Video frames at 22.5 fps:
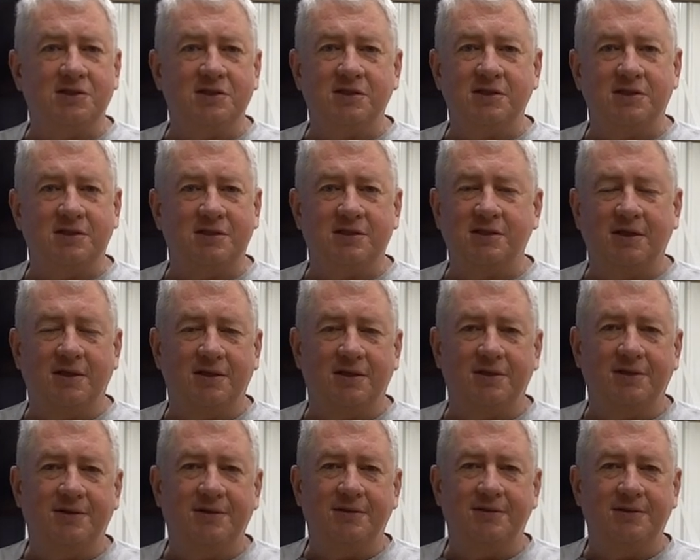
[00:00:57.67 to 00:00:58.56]
is
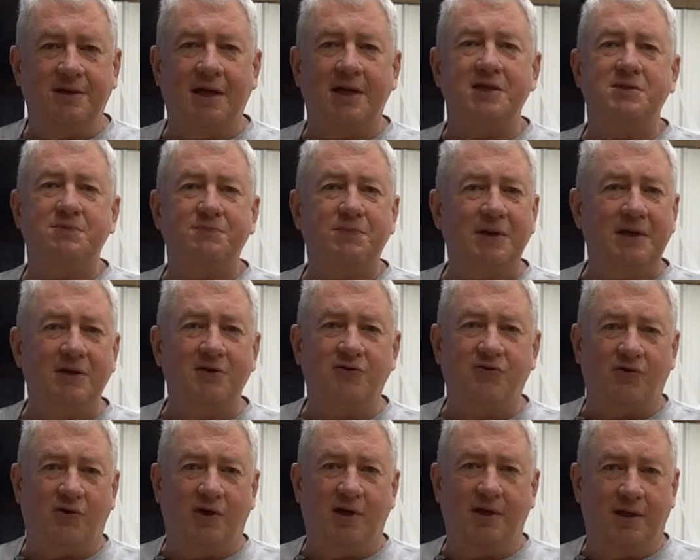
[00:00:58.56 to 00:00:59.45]
not spin
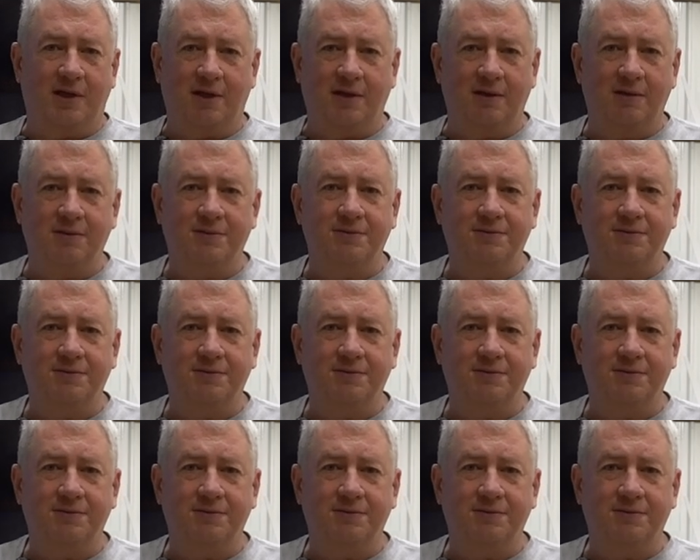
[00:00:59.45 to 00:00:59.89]
training.